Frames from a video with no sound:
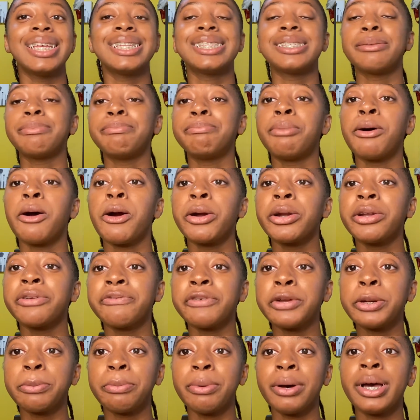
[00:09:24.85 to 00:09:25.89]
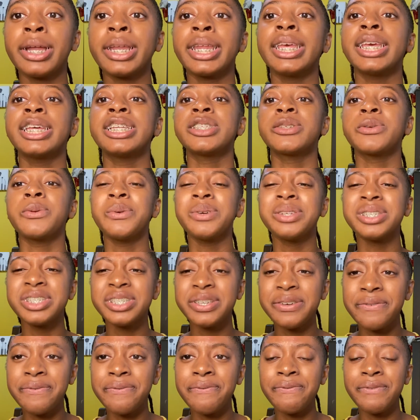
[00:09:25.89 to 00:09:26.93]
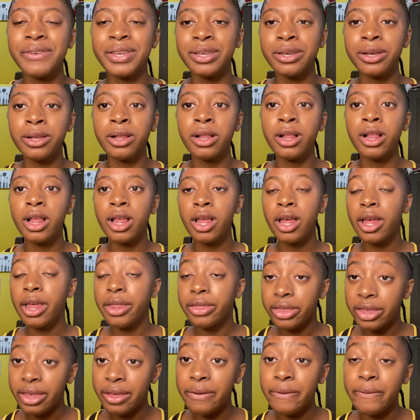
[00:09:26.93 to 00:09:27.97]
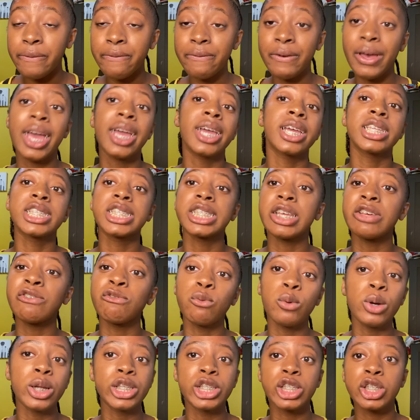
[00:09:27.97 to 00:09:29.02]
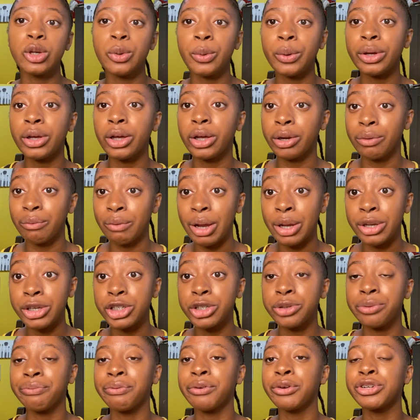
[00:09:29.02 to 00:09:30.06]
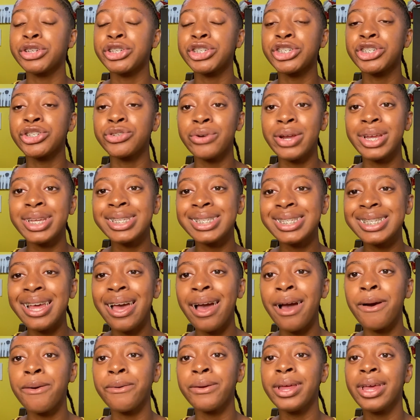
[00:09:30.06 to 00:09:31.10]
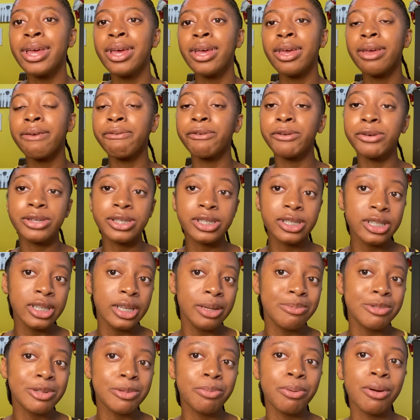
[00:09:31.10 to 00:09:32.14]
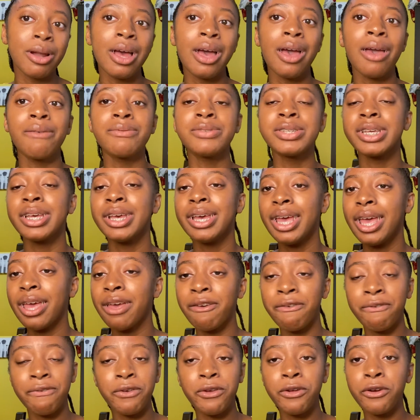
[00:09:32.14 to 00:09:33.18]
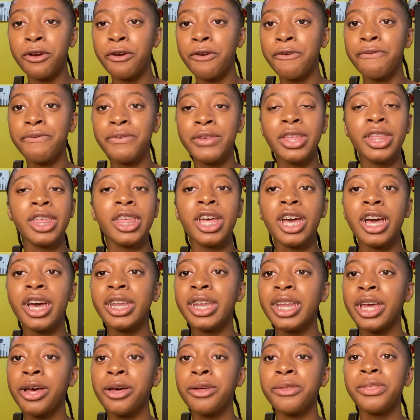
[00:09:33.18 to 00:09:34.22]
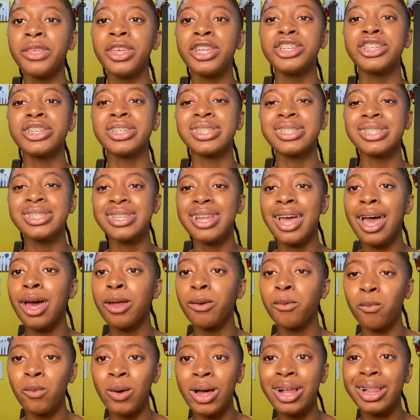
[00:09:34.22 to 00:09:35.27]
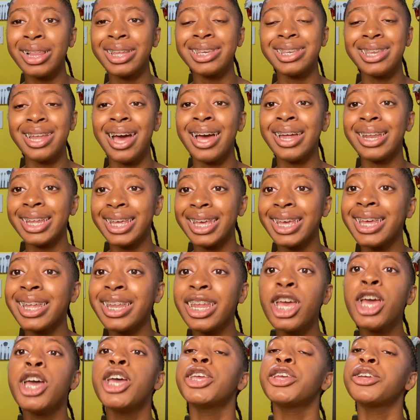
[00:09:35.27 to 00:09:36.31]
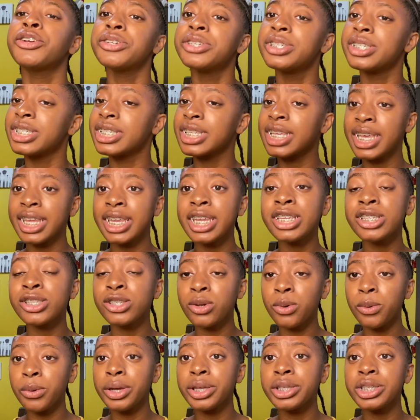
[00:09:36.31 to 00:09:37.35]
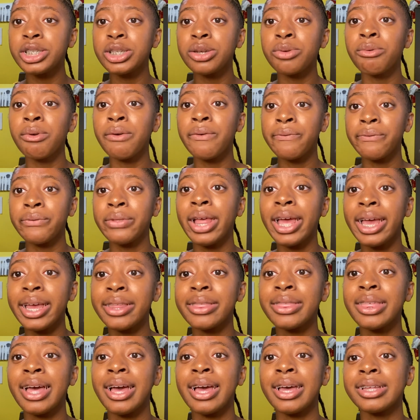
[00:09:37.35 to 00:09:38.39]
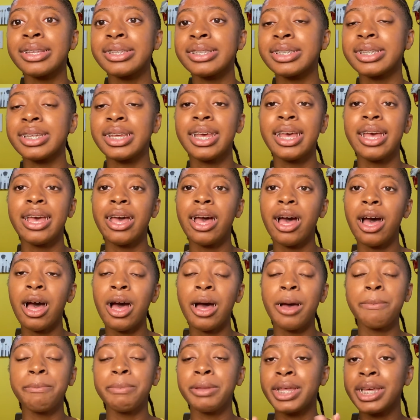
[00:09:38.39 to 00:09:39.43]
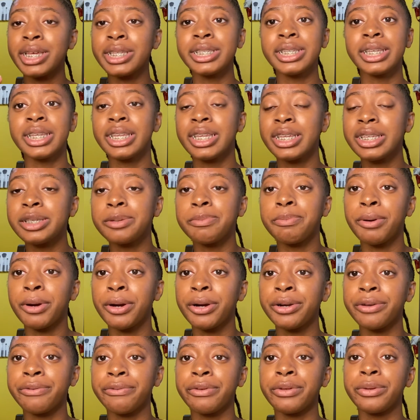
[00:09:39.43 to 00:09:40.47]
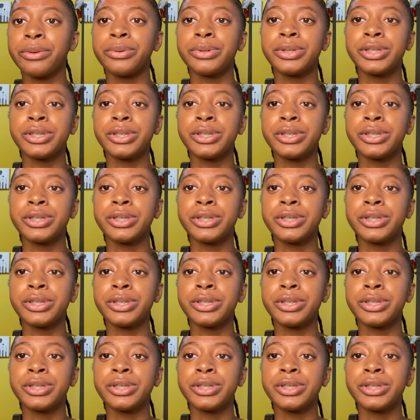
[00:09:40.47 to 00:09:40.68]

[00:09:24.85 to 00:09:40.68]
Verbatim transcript: It's a part of your body. It's going to feel the effects of what's going on around you. If you're stressed out, if you're sleep deprived, if you're feeling unhealthy, just not well, not it, your skin is going to reflect that um, because it is a part of you.